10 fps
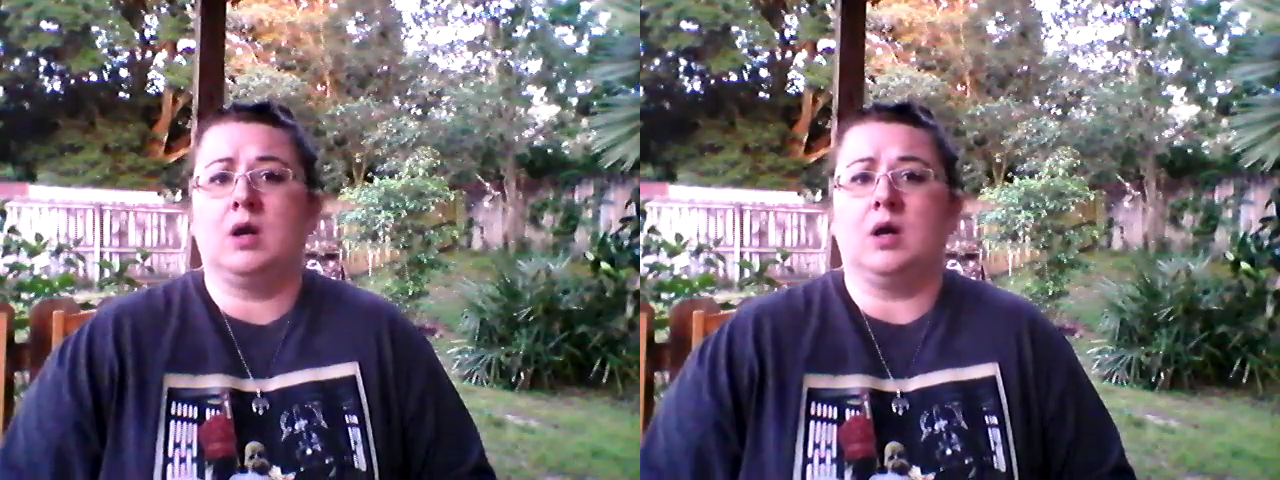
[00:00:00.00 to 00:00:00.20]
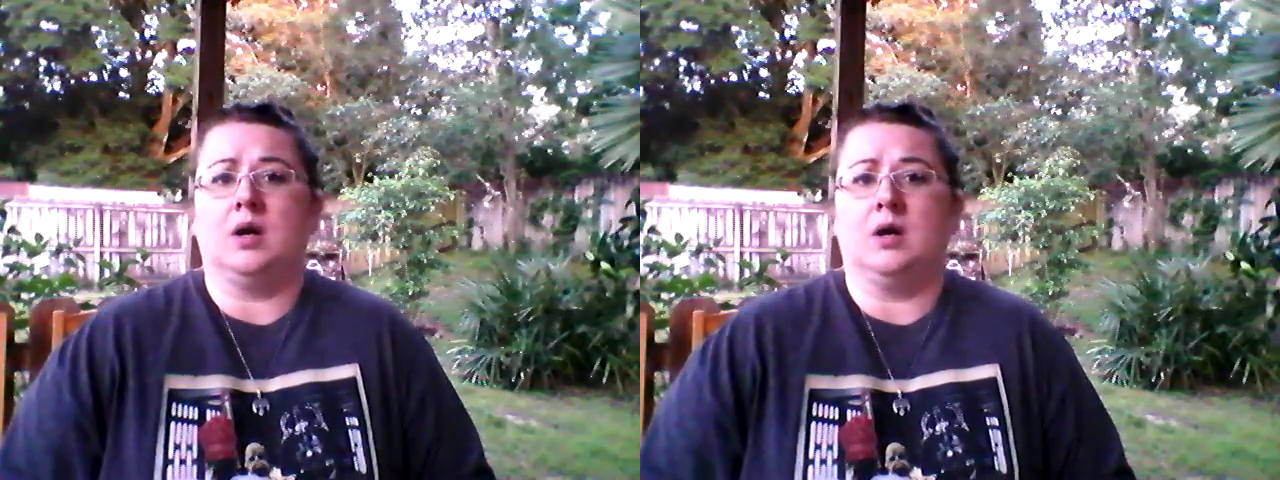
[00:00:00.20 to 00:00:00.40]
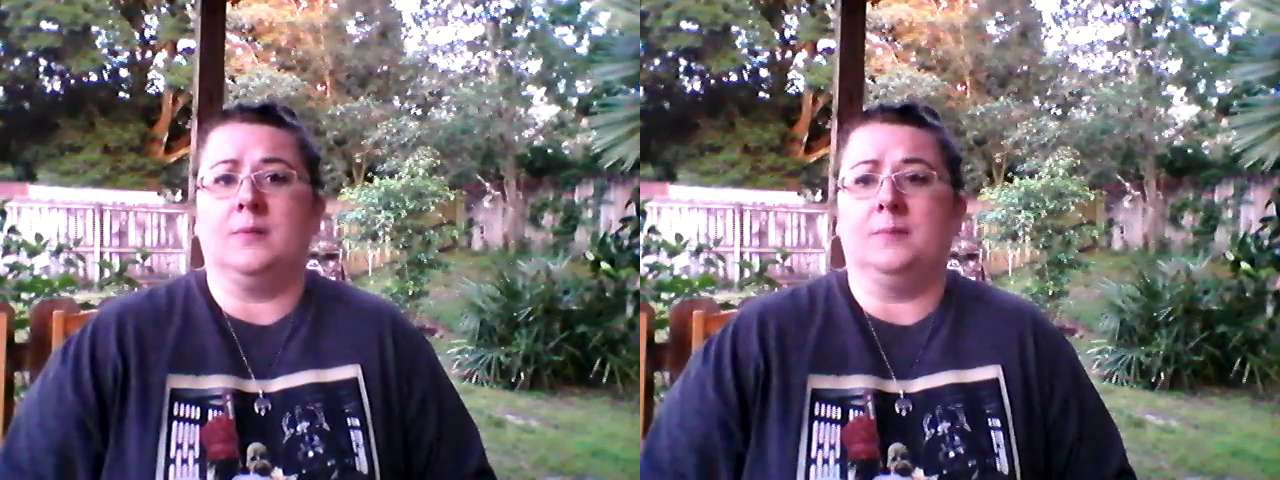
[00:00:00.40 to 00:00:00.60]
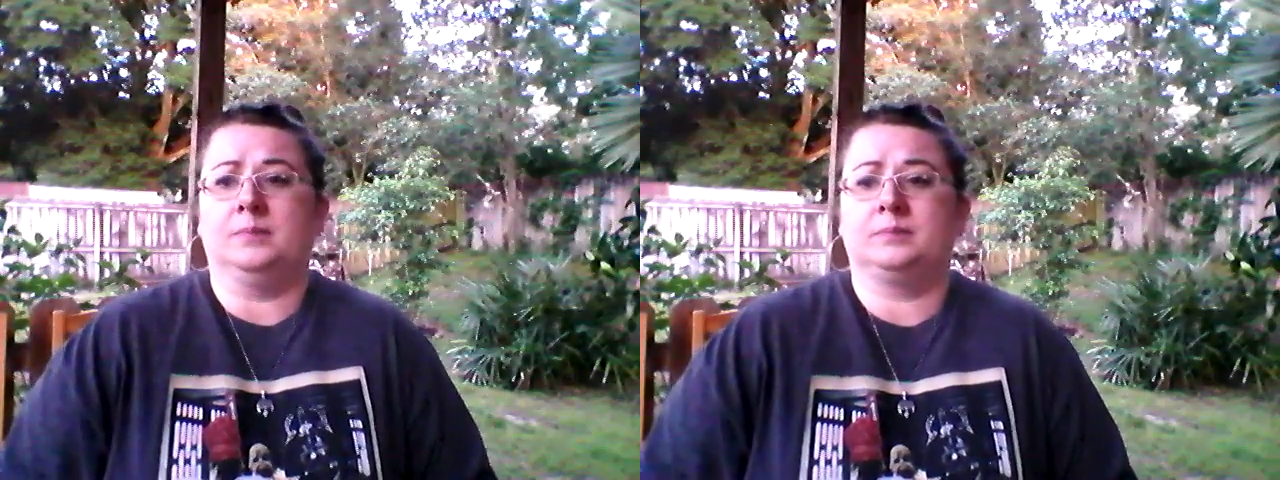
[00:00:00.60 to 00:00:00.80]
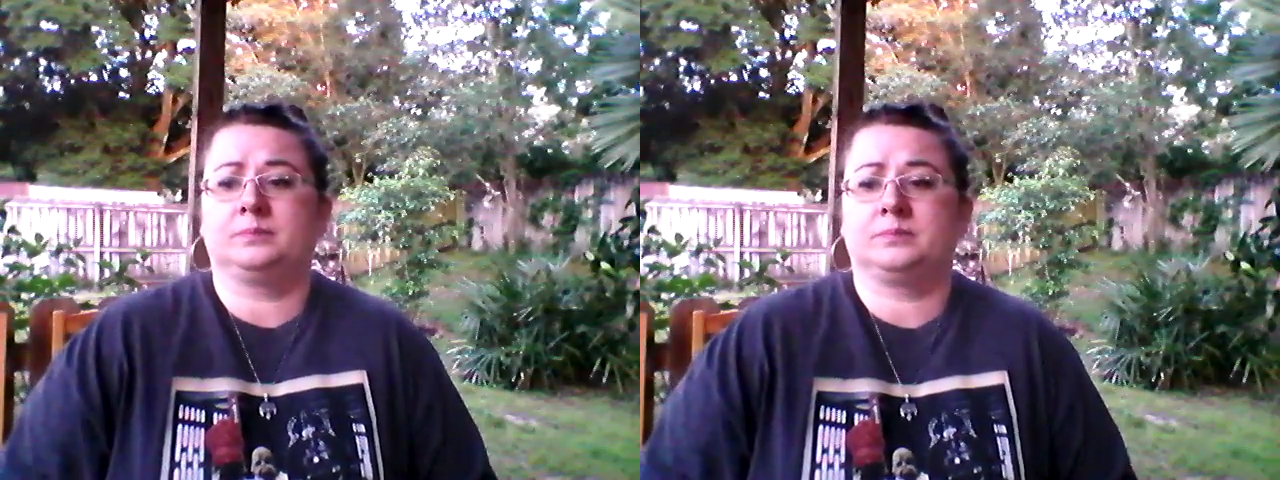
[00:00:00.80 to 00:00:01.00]
Um,
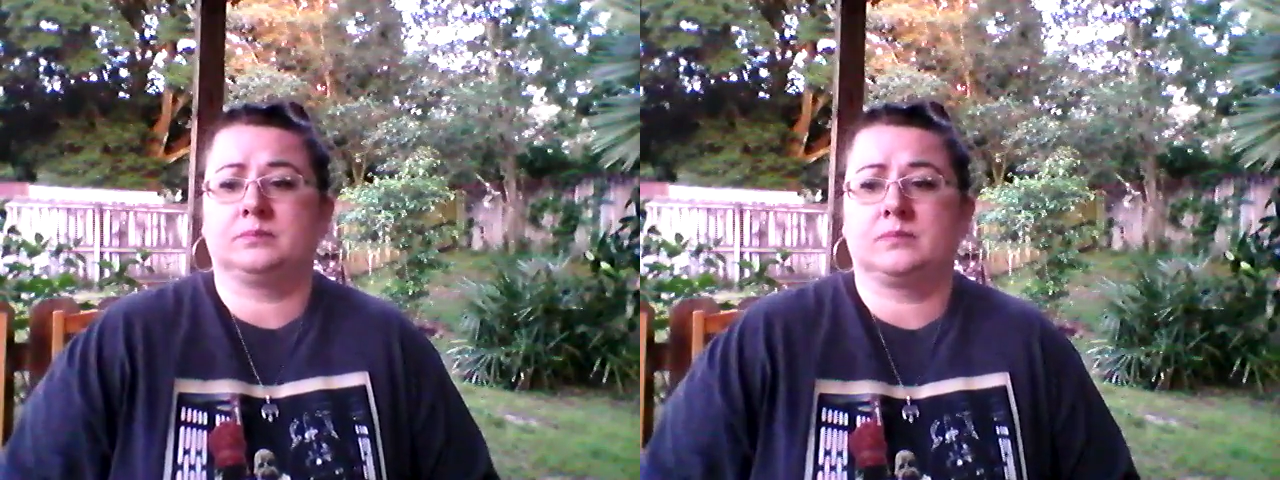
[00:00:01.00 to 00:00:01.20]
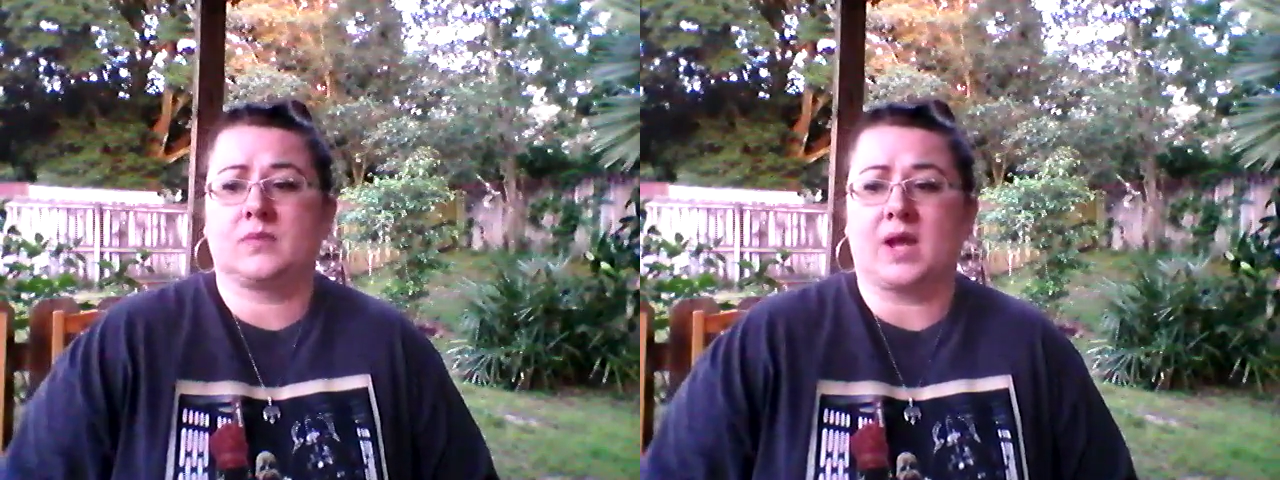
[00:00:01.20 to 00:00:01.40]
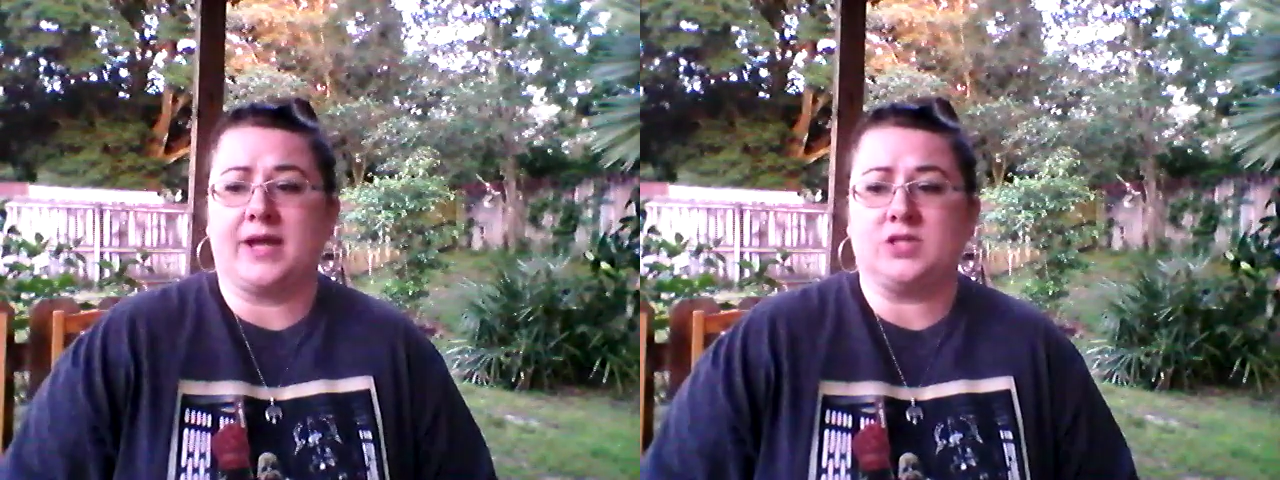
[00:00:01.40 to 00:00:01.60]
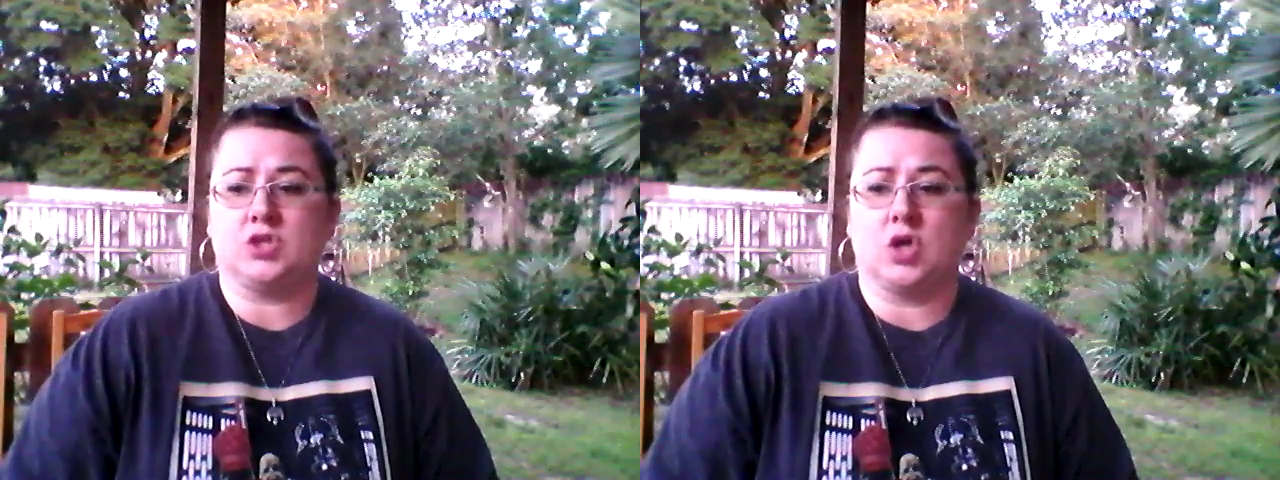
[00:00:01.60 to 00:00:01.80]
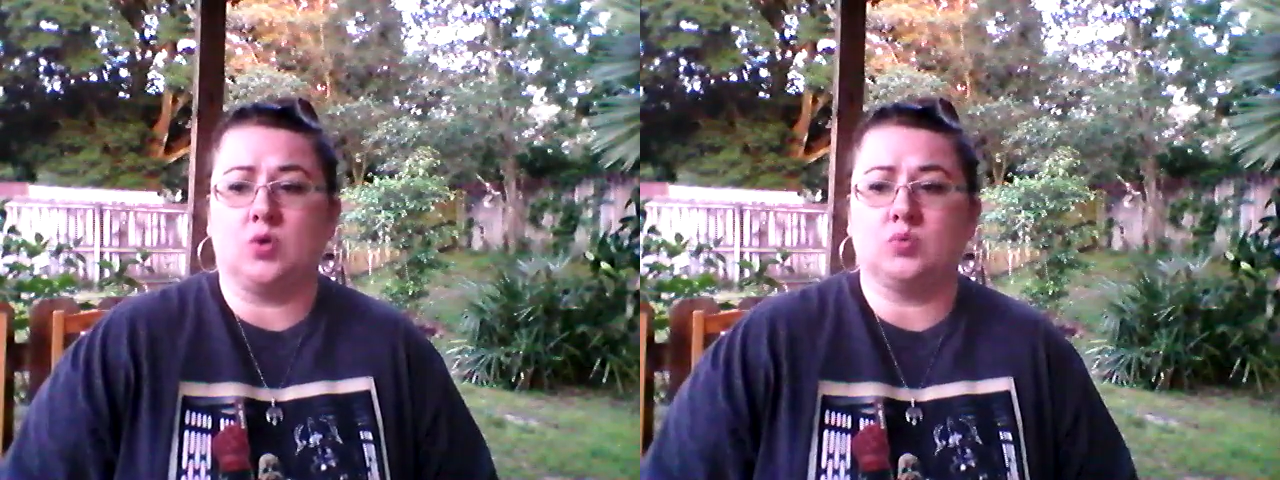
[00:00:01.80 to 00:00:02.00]
I
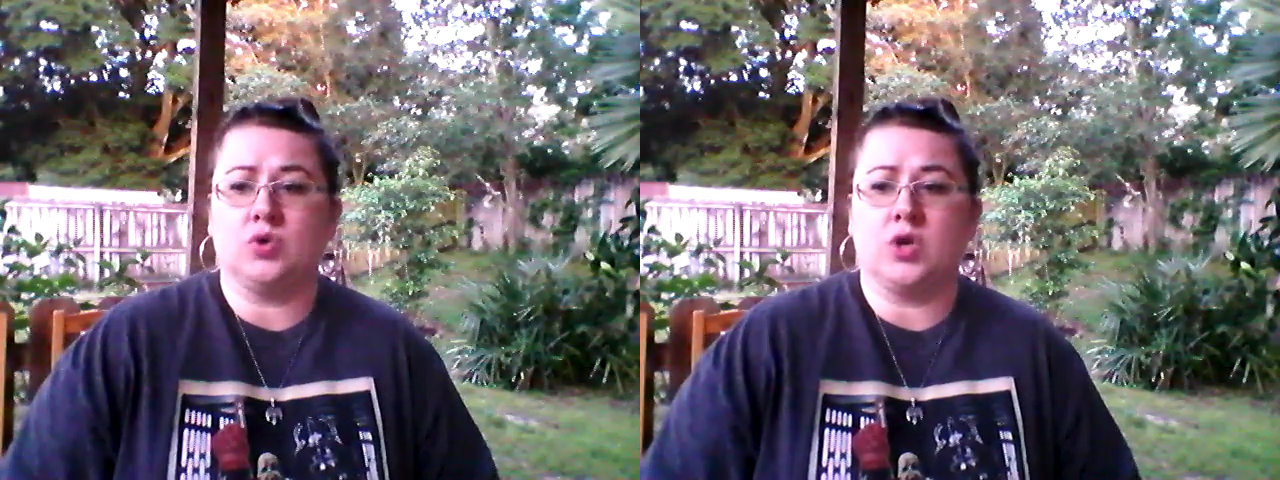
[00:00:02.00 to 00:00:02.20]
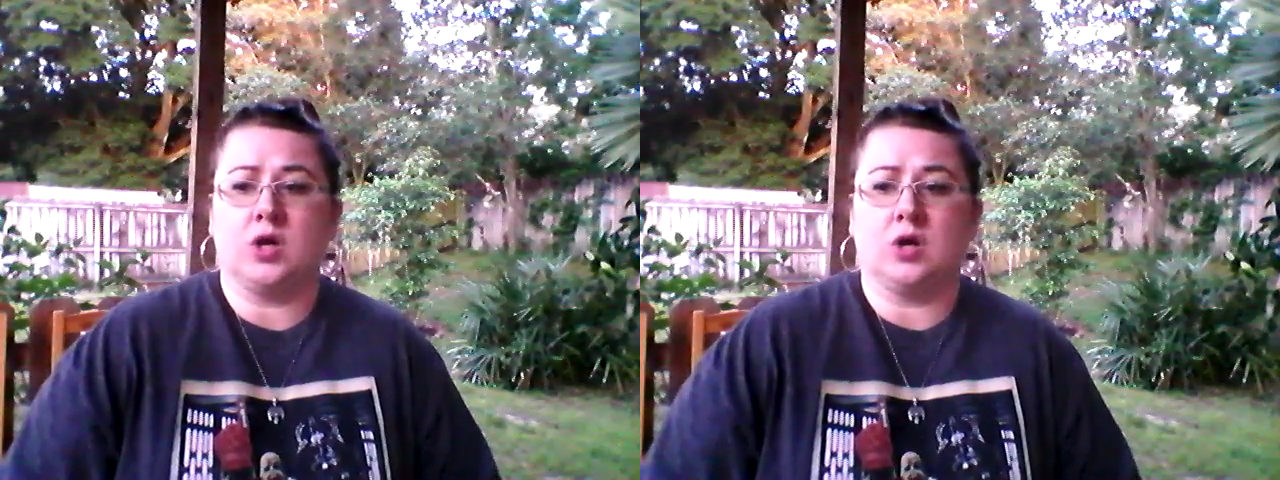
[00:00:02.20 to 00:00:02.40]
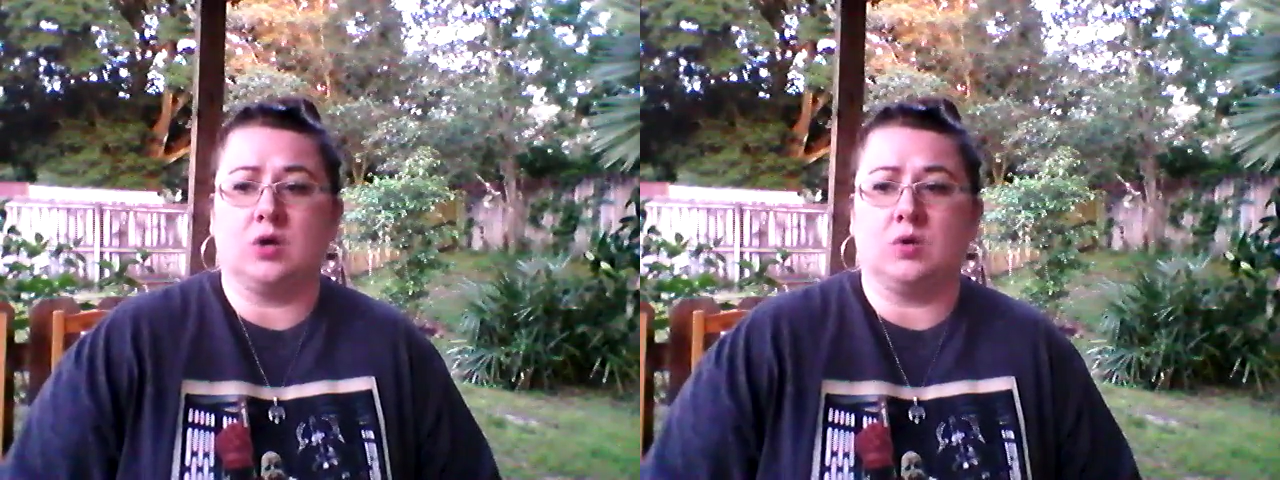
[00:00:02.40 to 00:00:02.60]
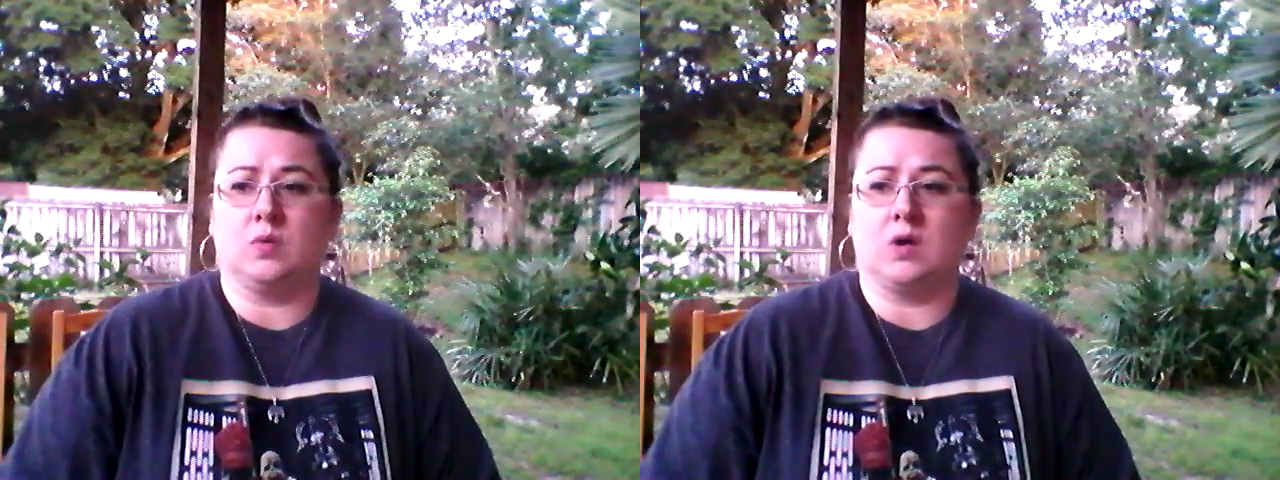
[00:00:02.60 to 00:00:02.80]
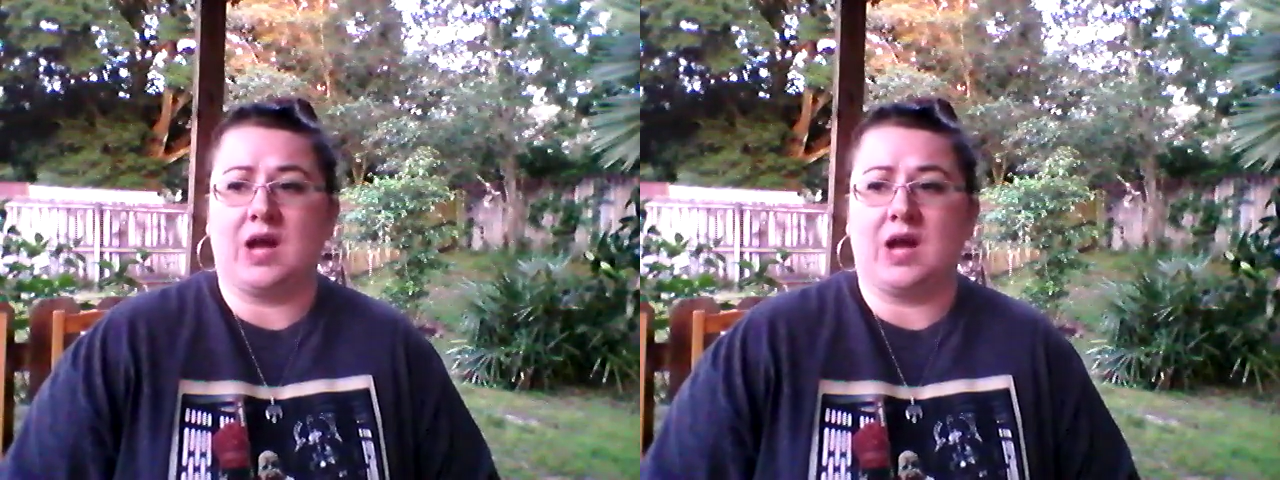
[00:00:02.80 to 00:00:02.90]
don't know,